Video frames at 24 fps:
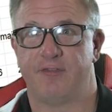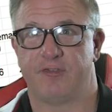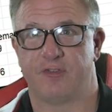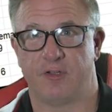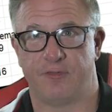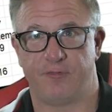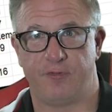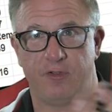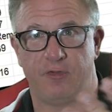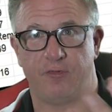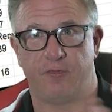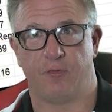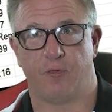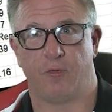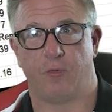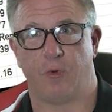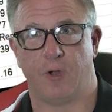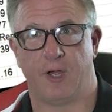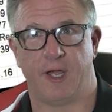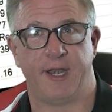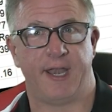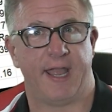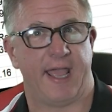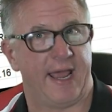So if you
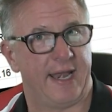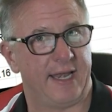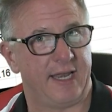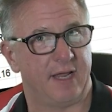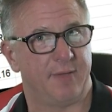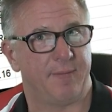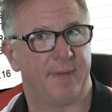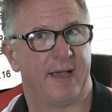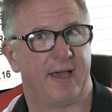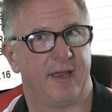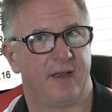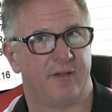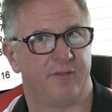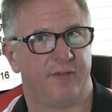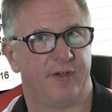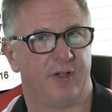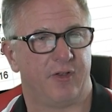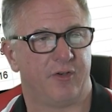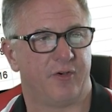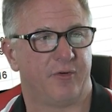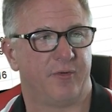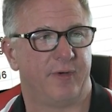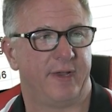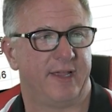run any amount of
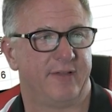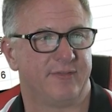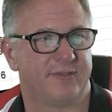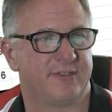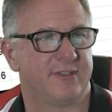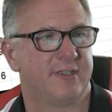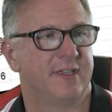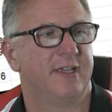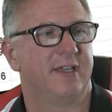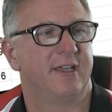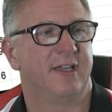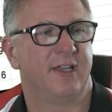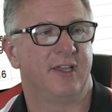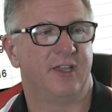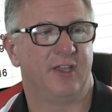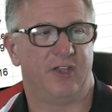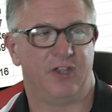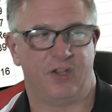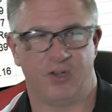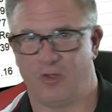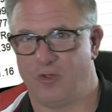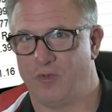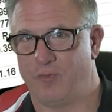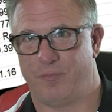Elder Rifts,
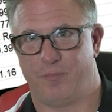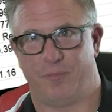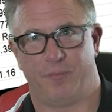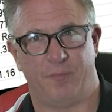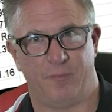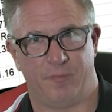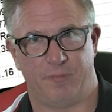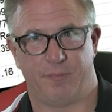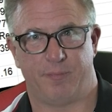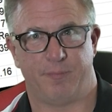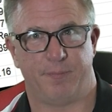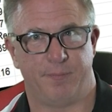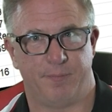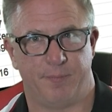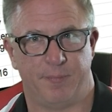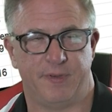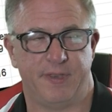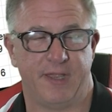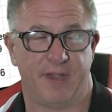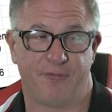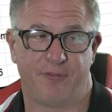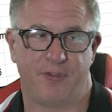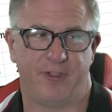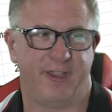you'll
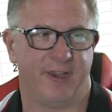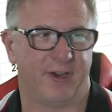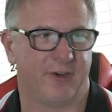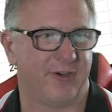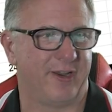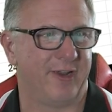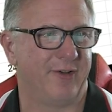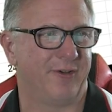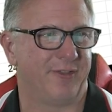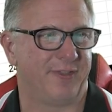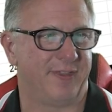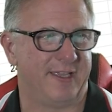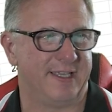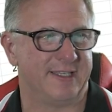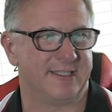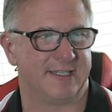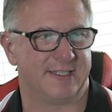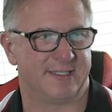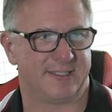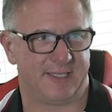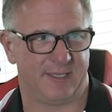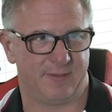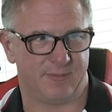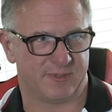definitely agree with these. It
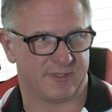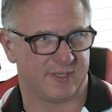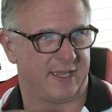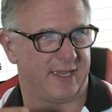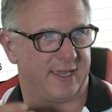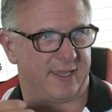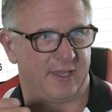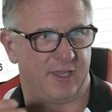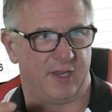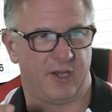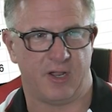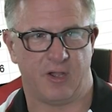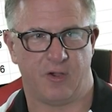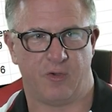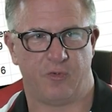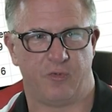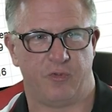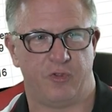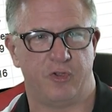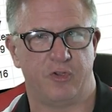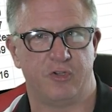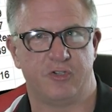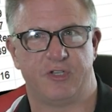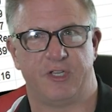seems like,
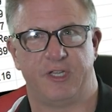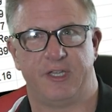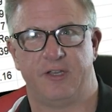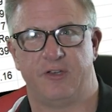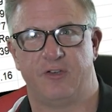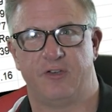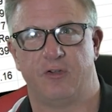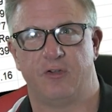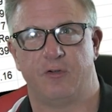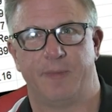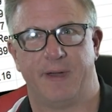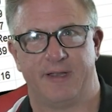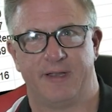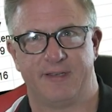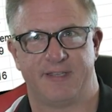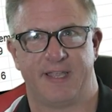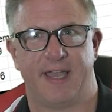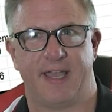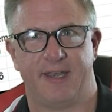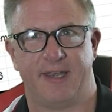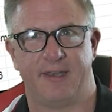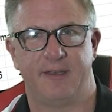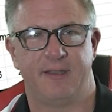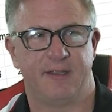usually you do about
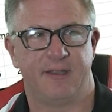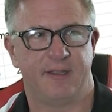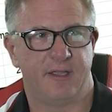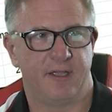10.